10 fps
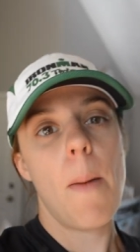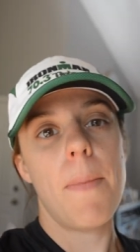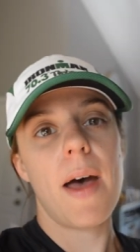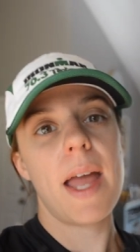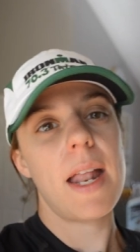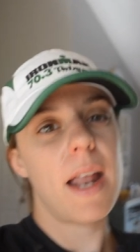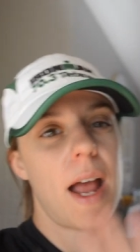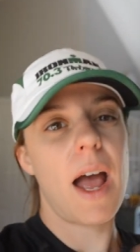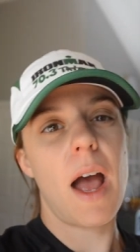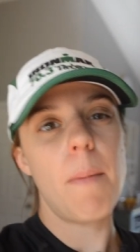
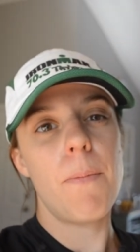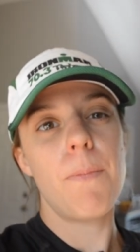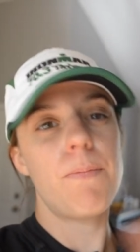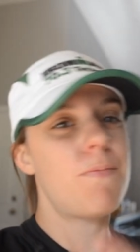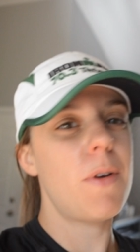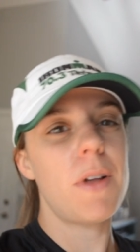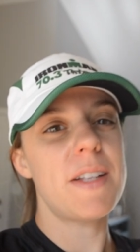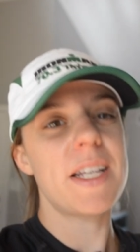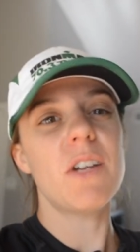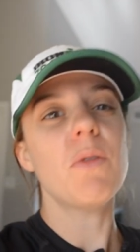But I'm
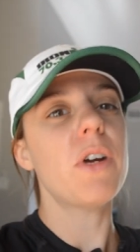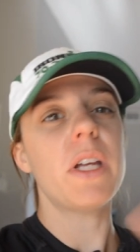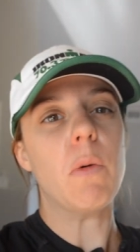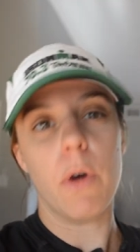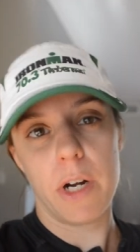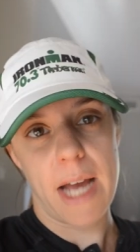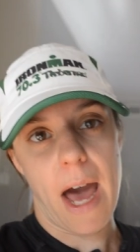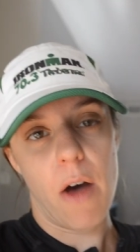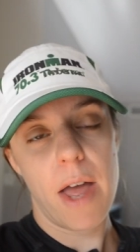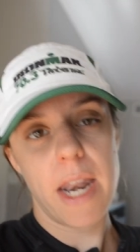it didn't really work
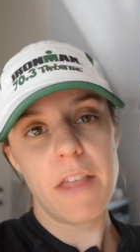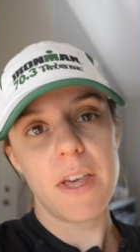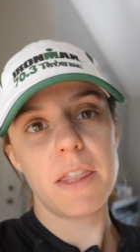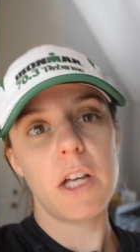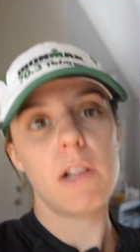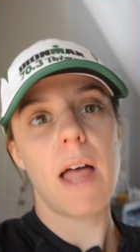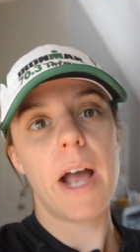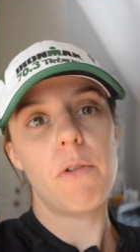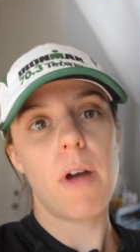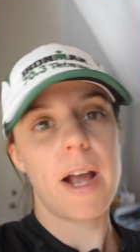out. And I think the
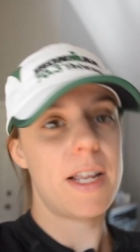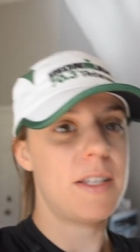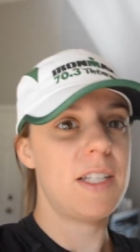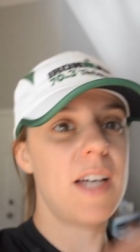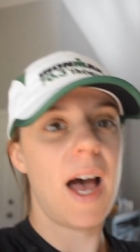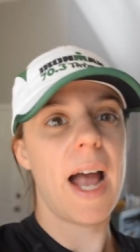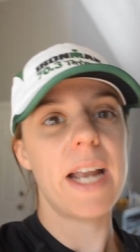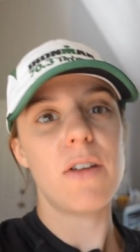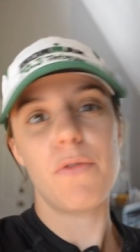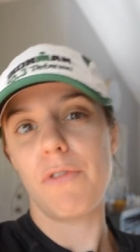GlideRide is
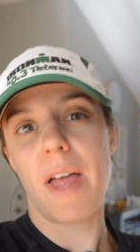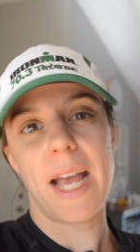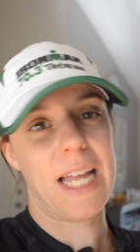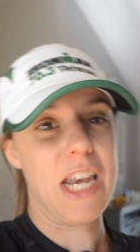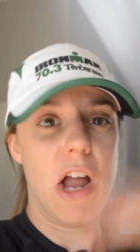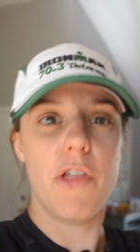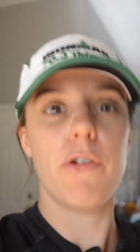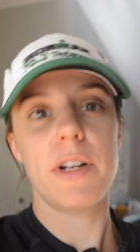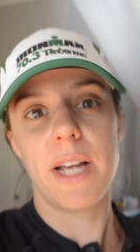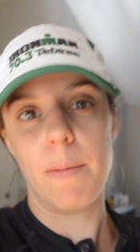kind of like
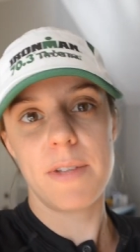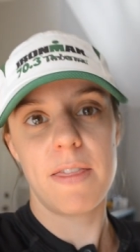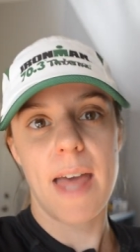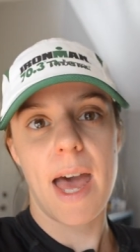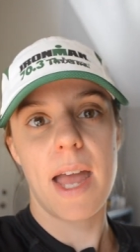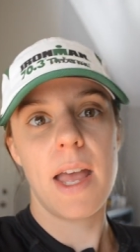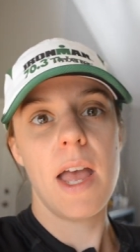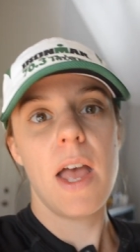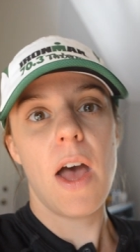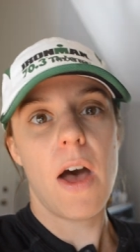another attempt at that.
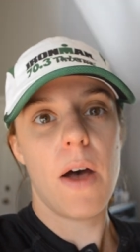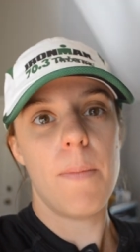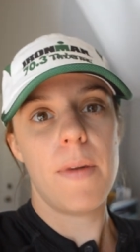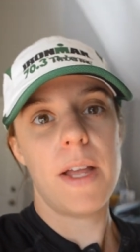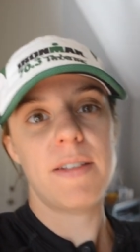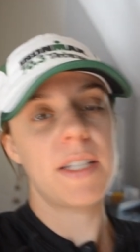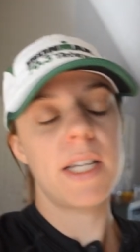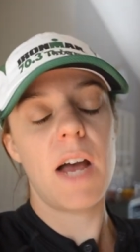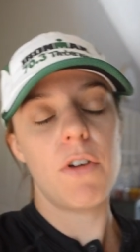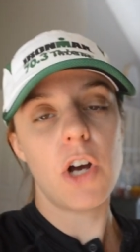Um, it doesn't
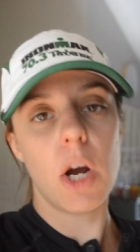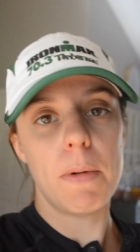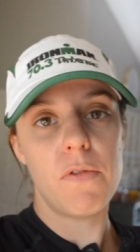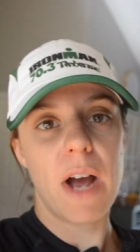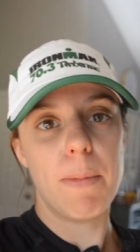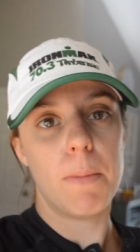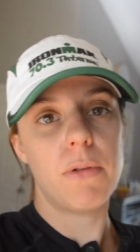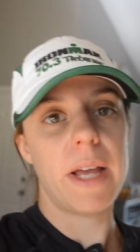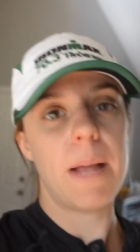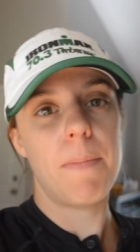have a carbon fiber
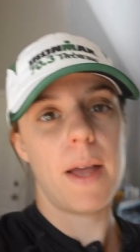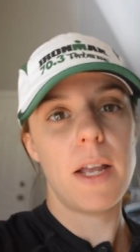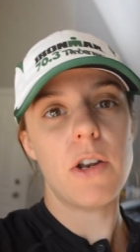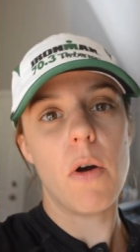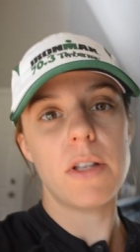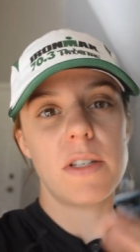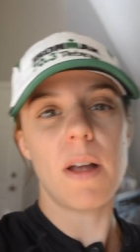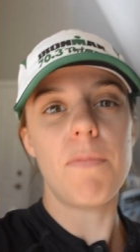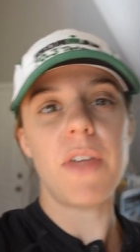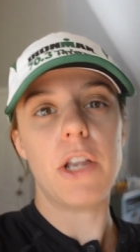plate, but you know, it's
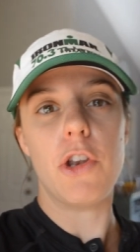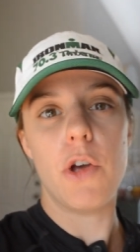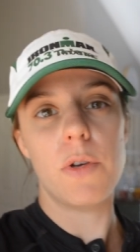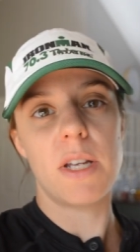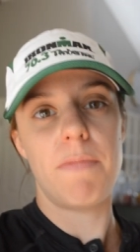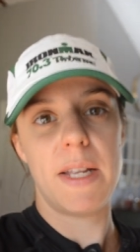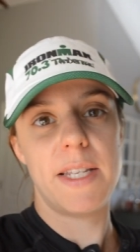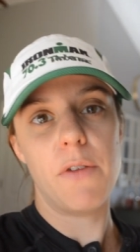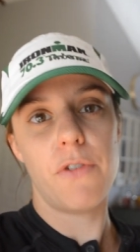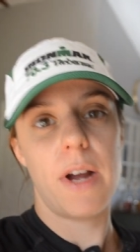something new, something
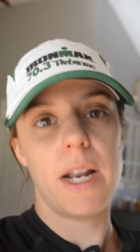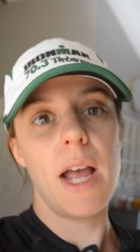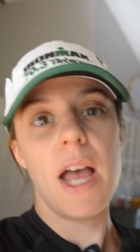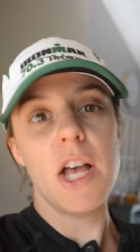different.